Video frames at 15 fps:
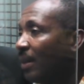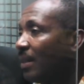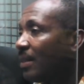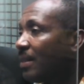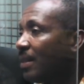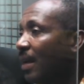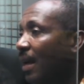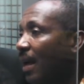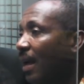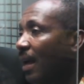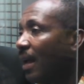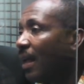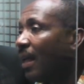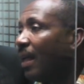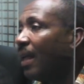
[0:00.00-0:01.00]
Say
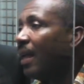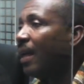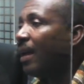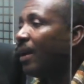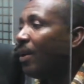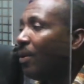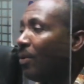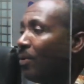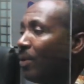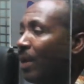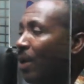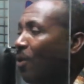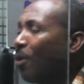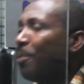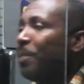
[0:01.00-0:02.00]
oh
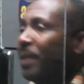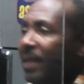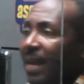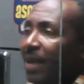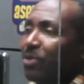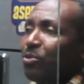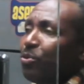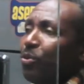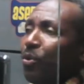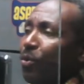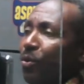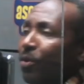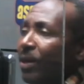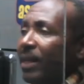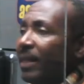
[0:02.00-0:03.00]
you copy they are
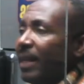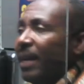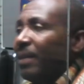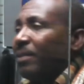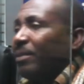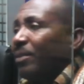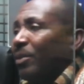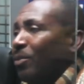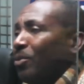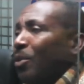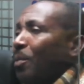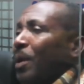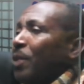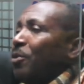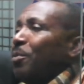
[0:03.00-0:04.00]
told honey there no
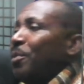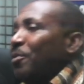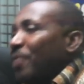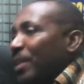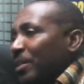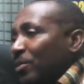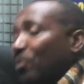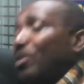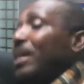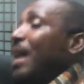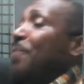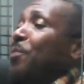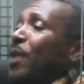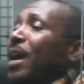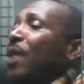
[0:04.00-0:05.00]
nobody will prevent. Oh
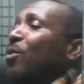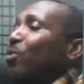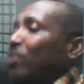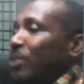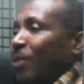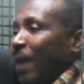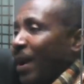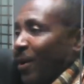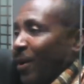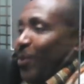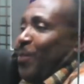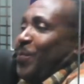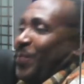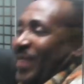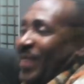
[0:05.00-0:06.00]
yeah po yen hu so why
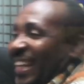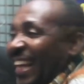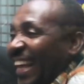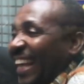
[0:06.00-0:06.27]
copy.